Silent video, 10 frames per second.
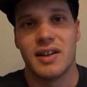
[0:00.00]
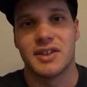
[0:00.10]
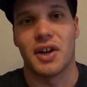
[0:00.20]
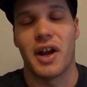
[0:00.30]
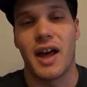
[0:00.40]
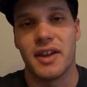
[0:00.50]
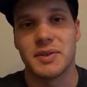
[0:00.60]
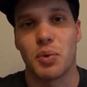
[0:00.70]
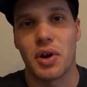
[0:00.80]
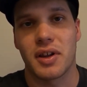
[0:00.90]
So at this
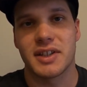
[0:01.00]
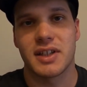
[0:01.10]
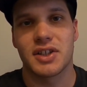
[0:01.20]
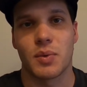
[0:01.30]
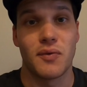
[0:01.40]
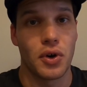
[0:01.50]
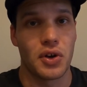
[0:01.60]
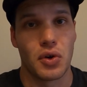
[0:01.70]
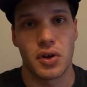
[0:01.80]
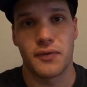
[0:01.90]
point of the session, we've already
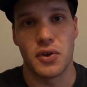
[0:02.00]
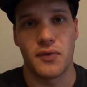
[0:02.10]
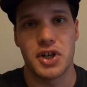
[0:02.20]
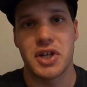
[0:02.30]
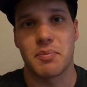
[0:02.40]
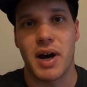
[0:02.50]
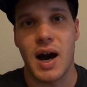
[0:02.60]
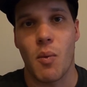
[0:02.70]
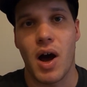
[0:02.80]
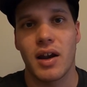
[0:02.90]
caught a few fish in
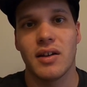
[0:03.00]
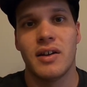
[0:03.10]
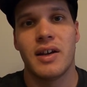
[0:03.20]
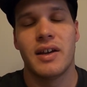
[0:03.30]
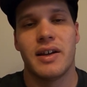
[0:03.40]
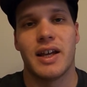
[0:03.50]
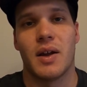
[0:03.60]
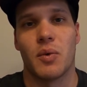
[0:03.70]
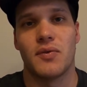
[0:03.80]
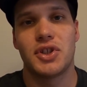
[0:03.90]
part 1,
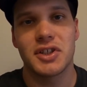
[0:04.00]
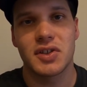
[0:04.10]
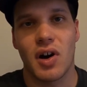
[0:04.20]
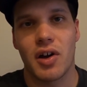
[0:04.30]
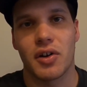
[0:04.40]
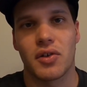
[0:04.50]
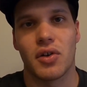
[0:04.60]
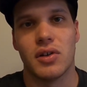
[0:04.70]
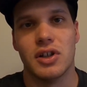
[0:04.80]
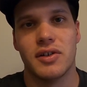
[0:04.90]
and we've just tied on
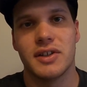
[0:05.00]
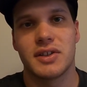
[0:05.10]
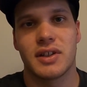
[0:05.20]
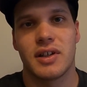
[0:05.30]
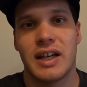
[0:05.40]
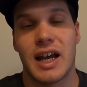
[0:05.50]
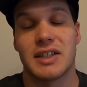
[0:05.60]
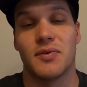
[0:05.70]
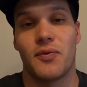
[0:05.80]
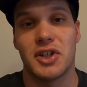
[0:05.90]
new lures and
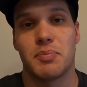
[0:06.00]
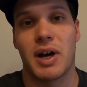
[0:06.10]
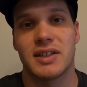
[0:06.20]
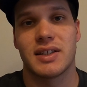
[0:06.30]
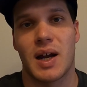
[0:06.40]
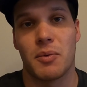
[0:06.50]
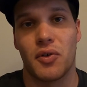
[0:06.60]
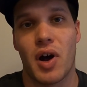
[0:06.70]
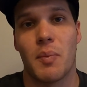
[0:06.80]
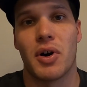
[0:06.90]
some fish busted up
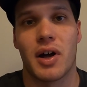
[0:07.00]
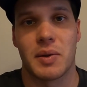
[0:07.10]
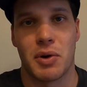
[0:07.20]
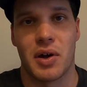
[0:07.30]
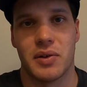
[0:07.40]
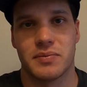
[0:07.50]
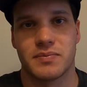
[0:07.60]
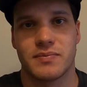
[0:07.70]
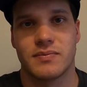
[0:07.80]
right behind the boat.